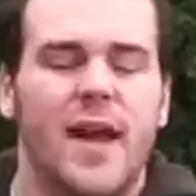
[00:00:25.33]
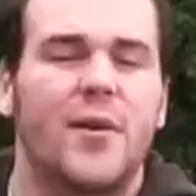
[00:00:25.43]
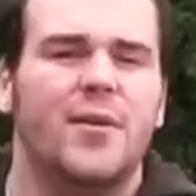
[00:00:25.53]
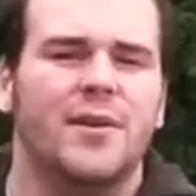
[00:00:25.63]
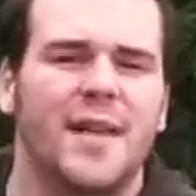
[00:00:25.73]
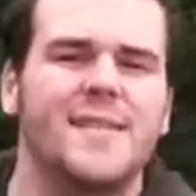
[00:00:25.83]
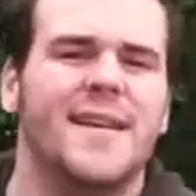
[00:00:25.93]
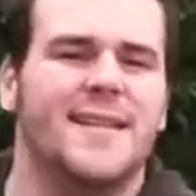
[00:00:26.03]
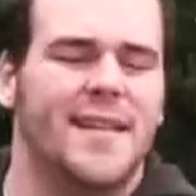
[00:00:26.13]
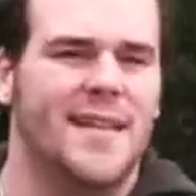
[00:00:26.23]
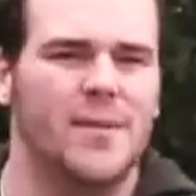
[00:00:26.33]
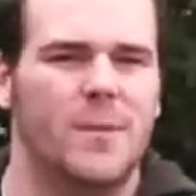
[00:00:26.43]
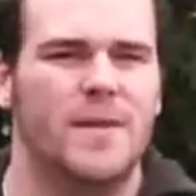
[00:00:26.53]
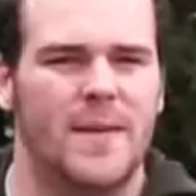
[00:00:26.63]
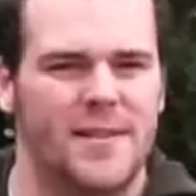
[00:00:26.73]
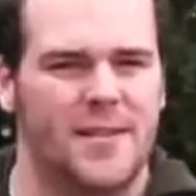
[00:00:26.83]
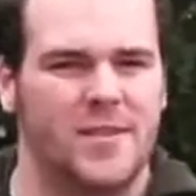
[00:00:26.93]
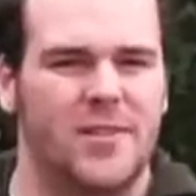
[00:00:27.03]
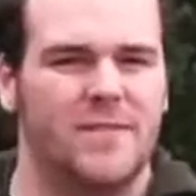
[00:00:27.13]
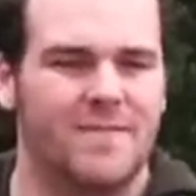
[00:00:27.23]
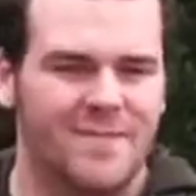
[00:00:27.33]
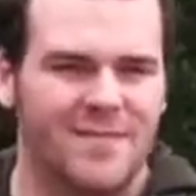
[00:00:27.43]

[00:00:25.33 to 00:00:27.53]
Now, let's get to this week's message.